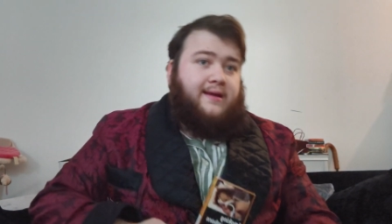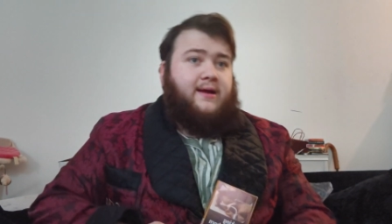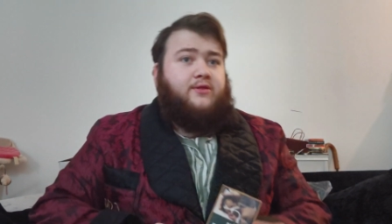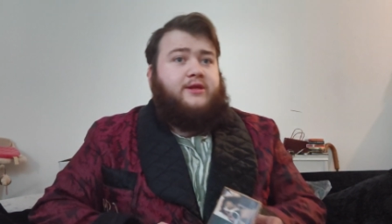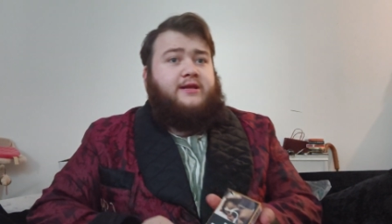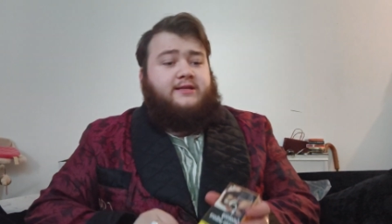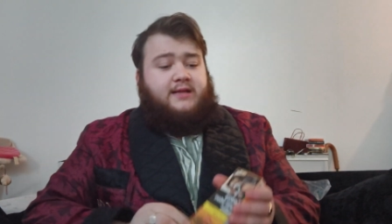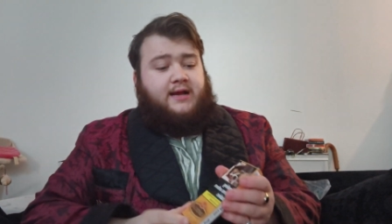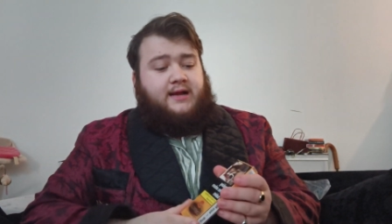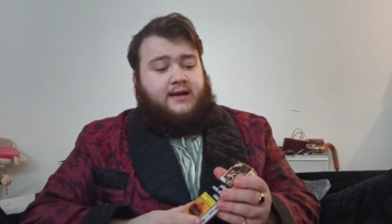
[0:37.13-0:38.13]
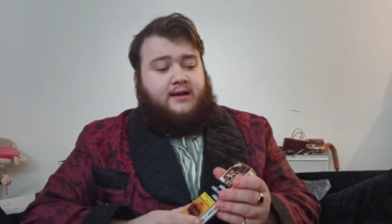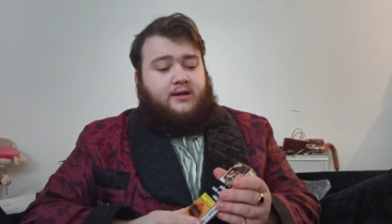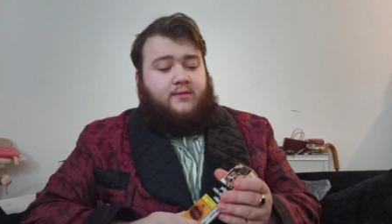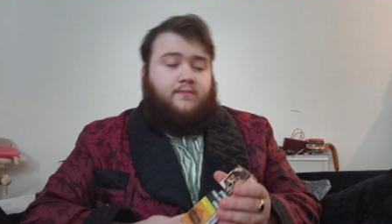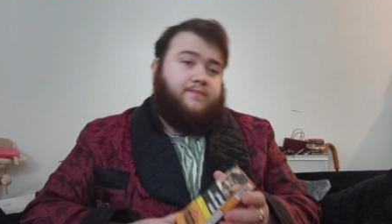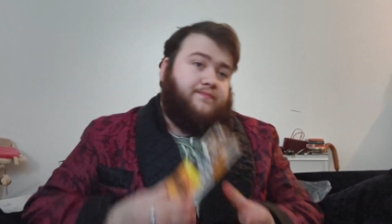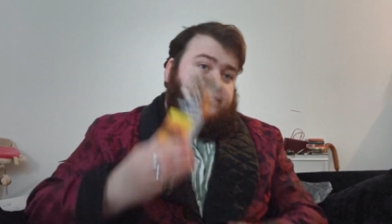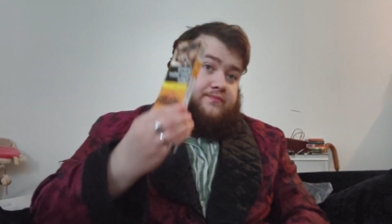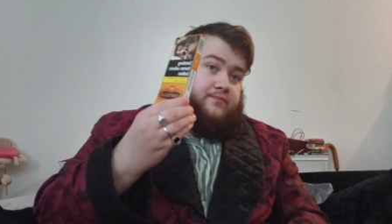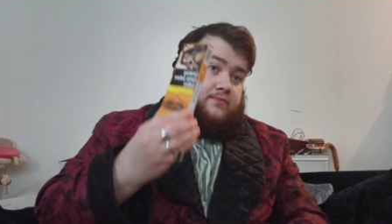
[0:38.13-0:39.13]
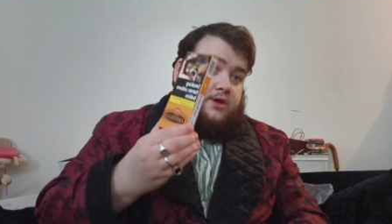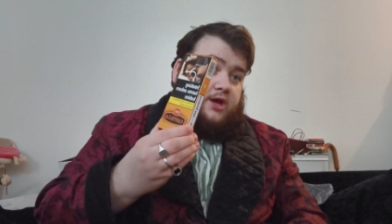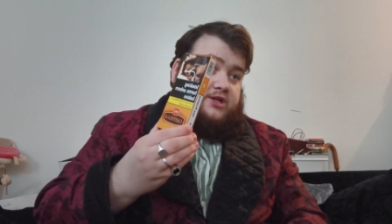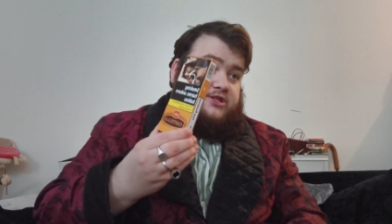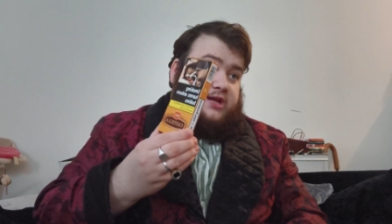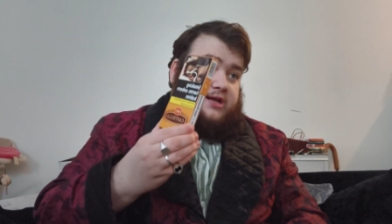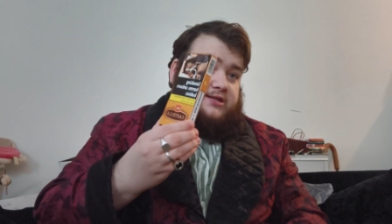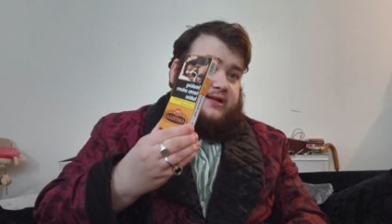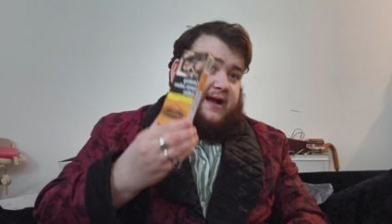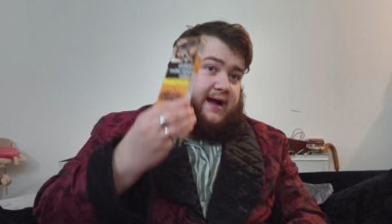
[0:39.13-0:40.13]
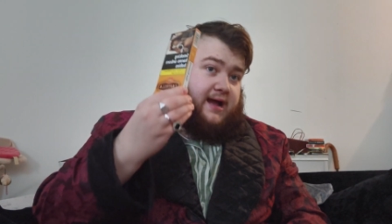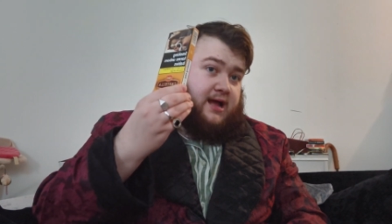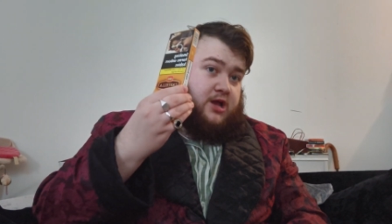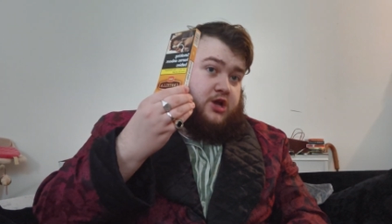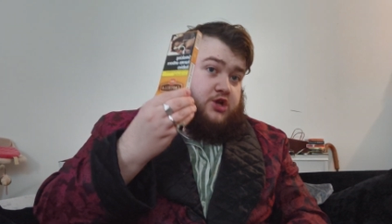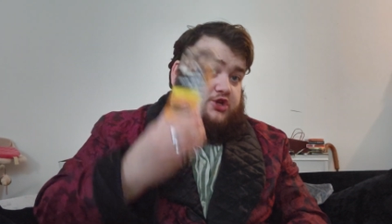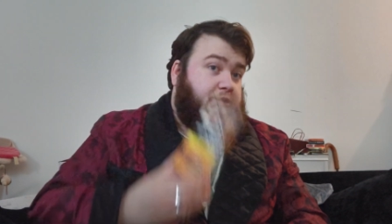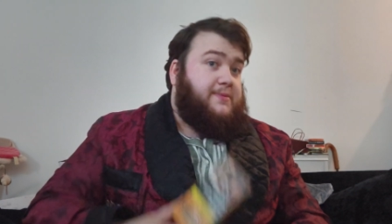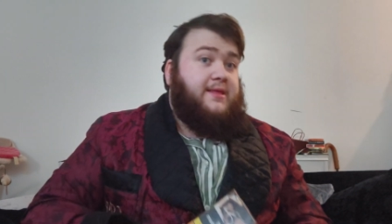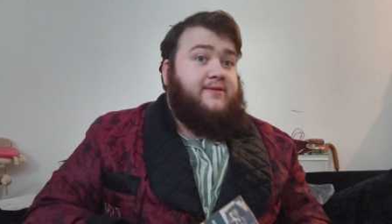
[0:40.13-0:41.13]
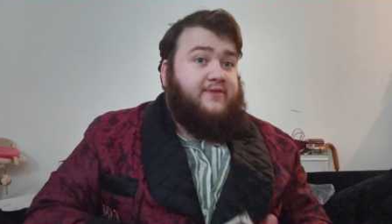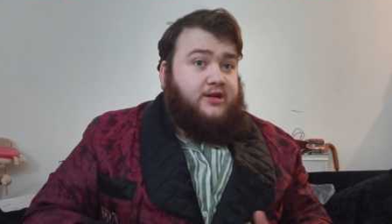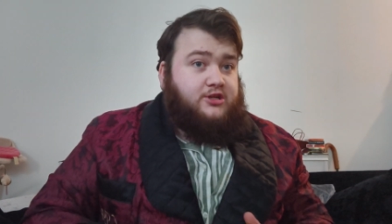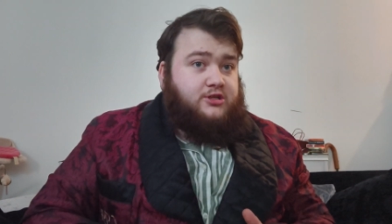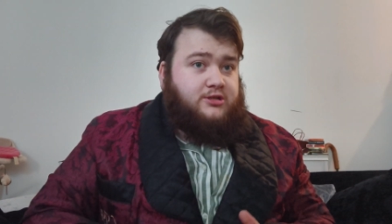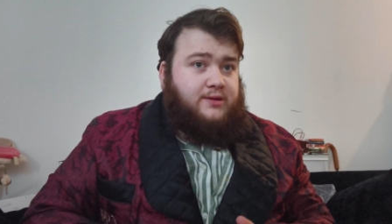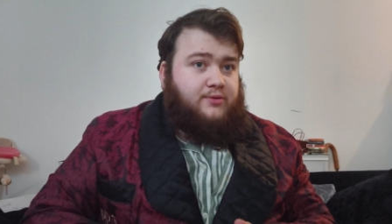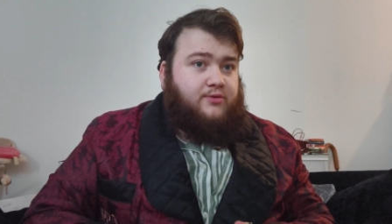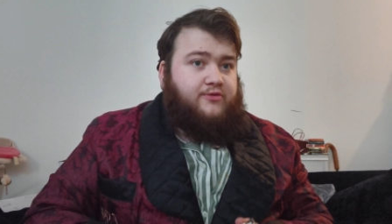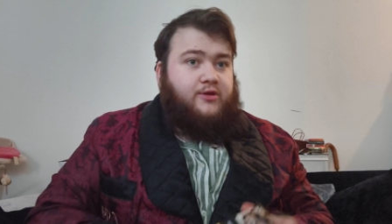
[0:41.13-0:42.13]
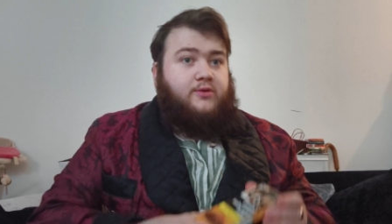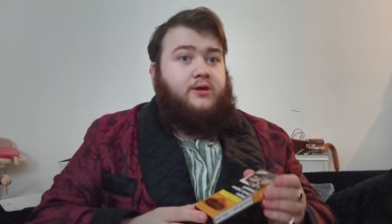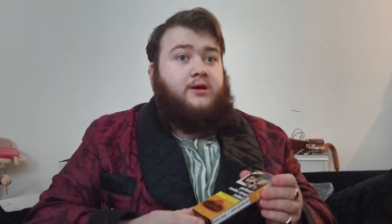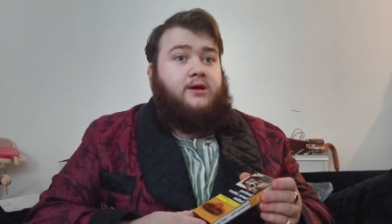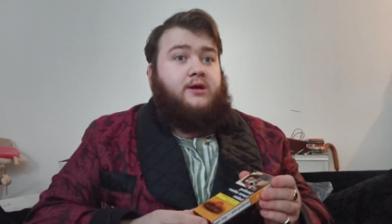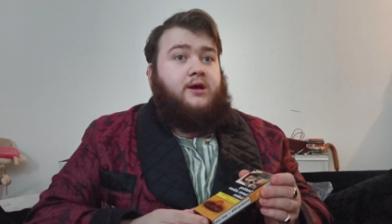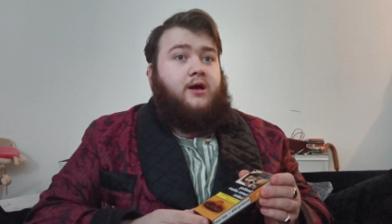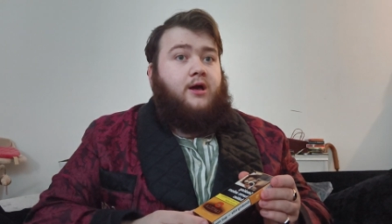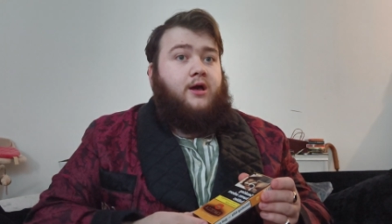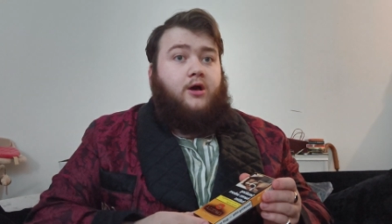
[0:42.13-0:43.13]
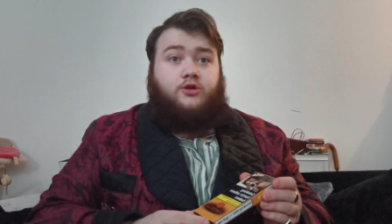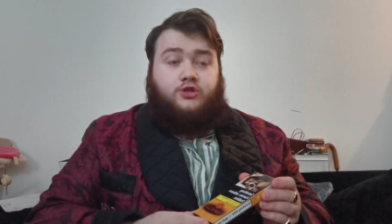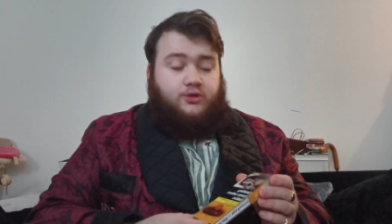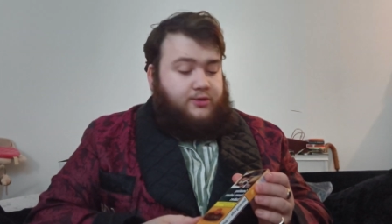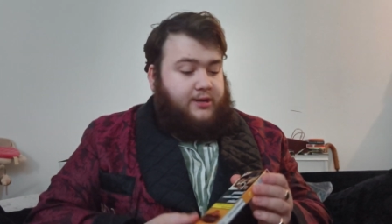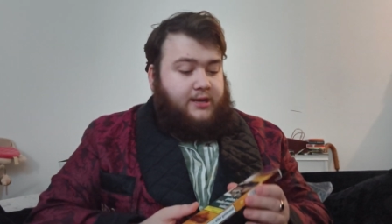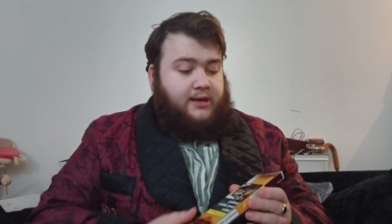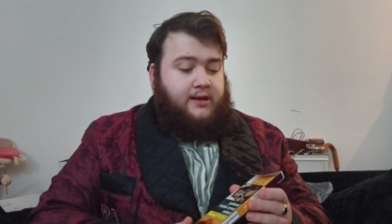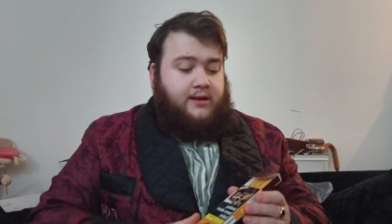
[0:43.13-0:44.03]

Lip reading: Now these are a cigar cheaper than the Villagers that we reviewed on Sunday.